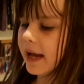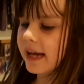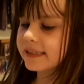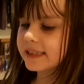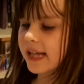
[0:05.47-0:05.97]

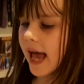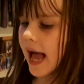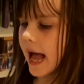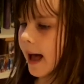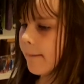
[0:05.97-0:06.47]
Pets
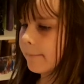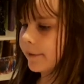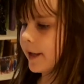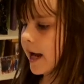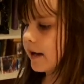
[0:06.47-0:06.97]
Cat
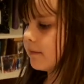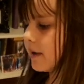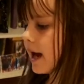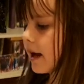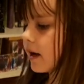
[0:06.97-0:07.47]

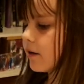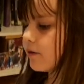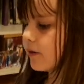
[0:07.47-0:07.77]
blind bag, I